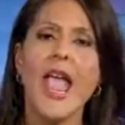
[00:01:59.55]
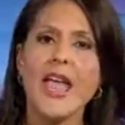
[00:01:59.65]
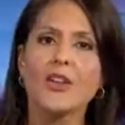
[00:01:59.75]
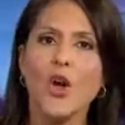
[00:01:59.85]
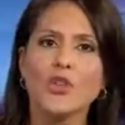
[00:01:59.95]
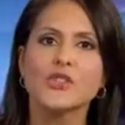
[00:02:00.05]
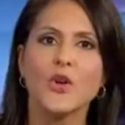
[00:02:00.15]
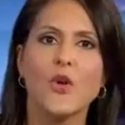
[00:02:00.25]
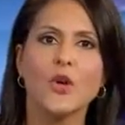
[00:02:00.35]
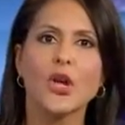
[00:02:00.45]
and
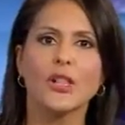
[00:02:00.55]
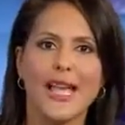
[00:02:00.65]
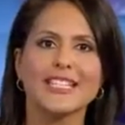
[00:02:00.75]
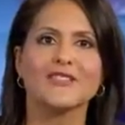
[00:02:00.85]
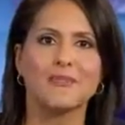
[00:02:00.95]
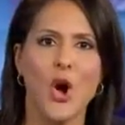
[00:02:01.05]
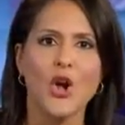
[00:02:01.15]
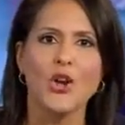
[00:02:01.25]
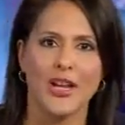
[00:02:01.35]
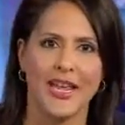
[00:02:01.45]
also collective
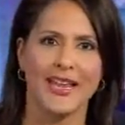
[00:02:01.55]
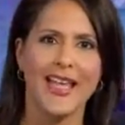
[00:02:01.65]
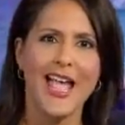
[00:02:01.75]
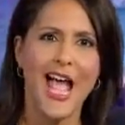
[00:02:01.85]
bargaining.